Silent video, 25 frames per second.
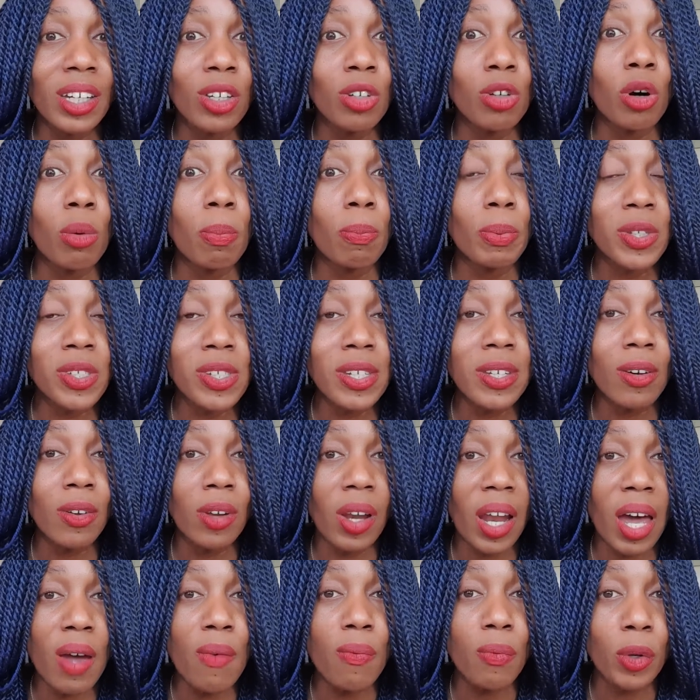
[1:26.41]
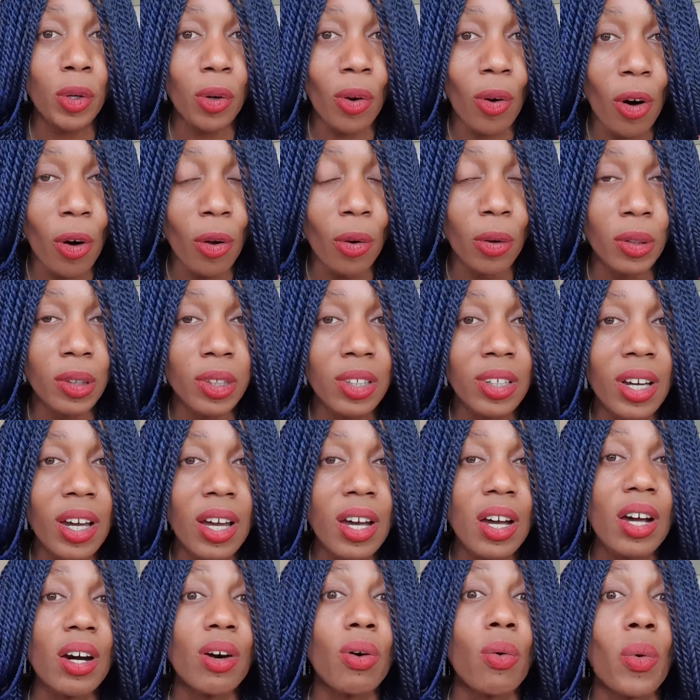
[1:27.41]
And you're putting your life on hold,
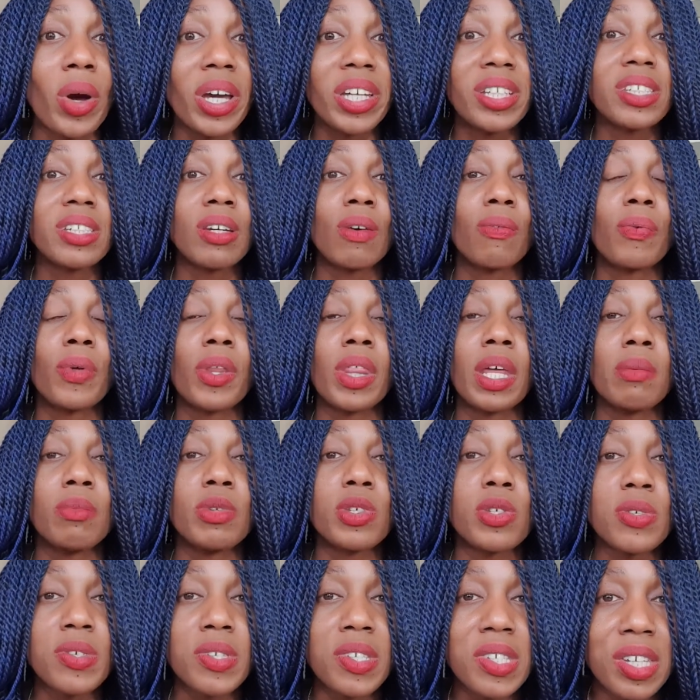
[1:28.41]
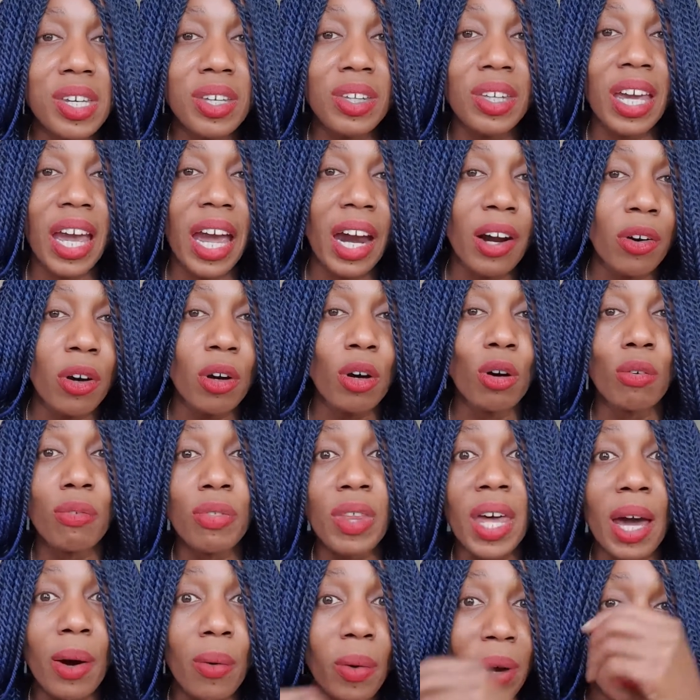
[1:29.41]
waiting for them to see the error
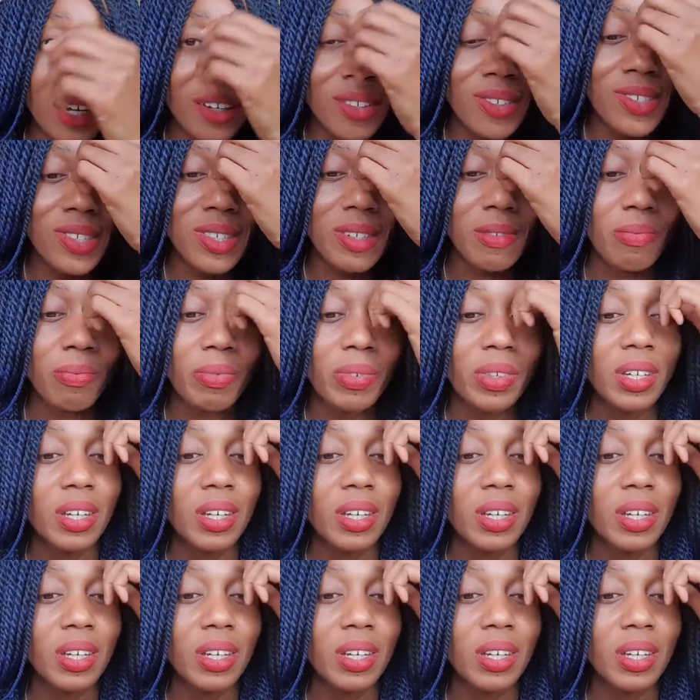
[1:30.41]
of their ways.